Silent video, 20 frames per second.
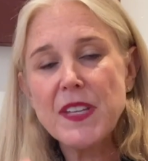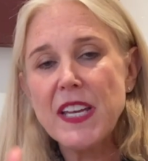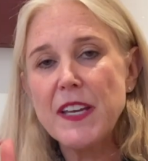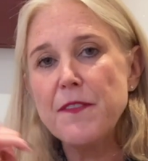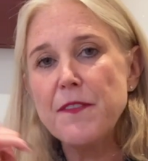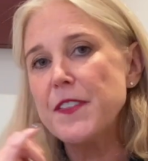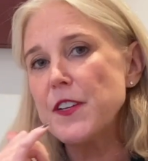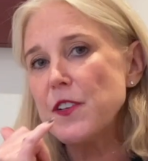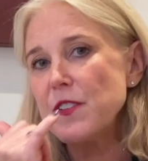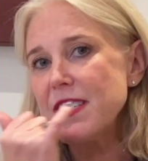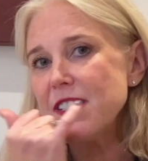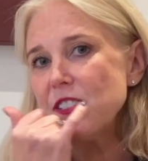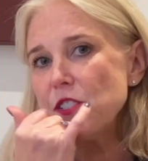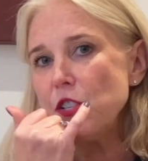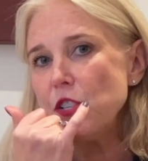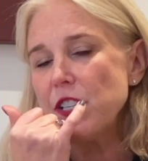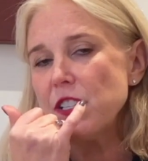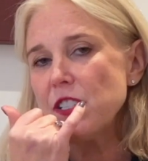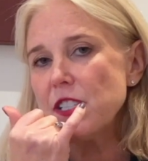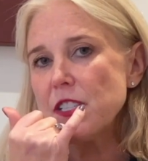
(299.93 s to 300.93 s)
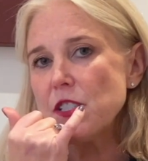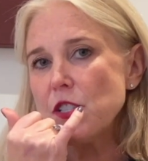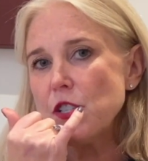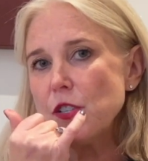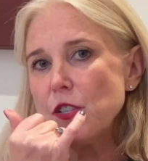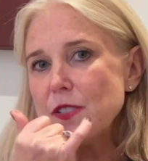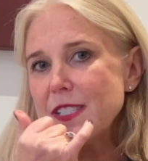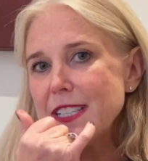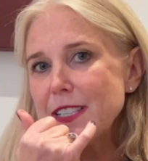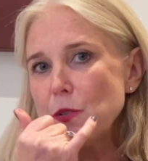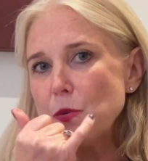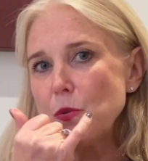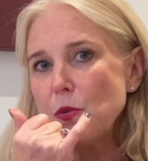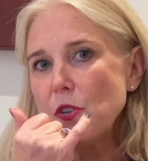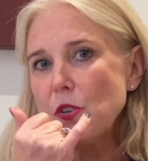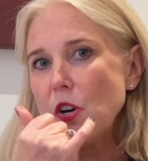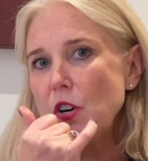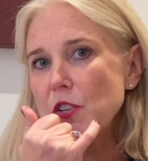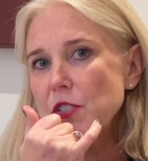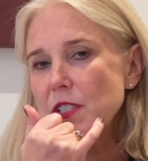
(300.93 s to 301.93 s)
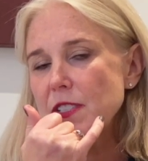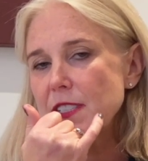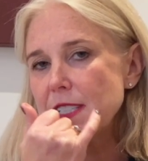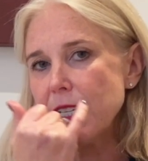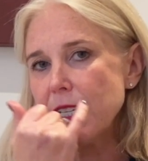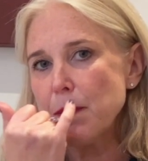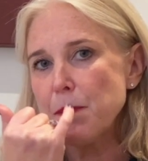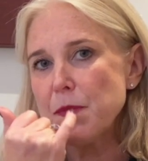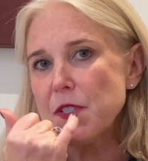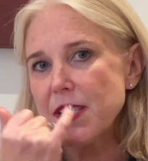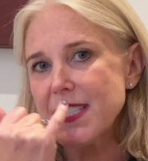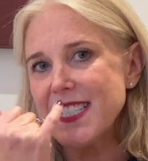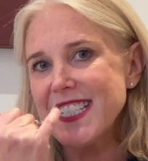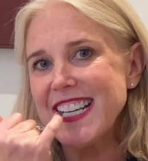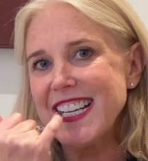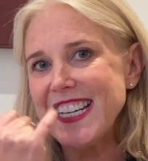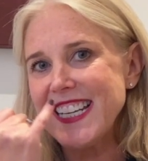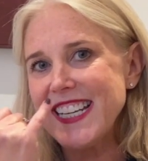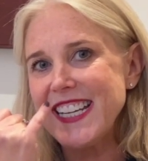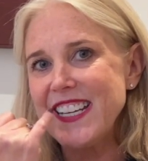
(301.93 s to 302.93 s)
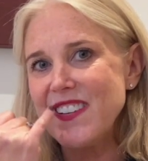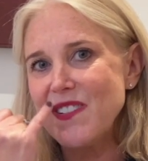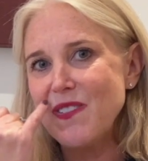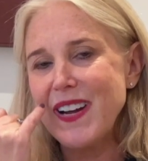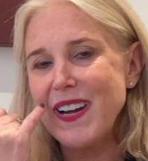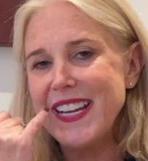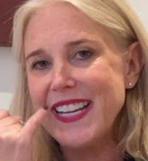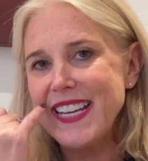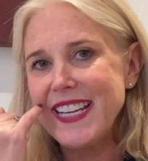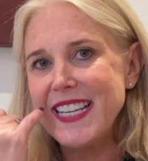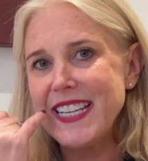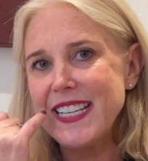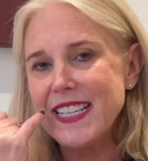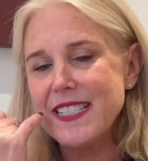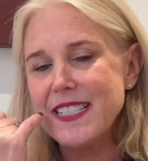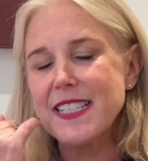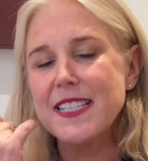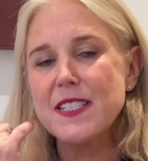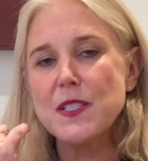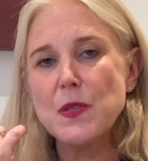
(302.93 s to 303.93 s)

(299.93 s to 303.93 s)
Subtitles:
If there is, you can just use a little cotton tip just to clean away any excess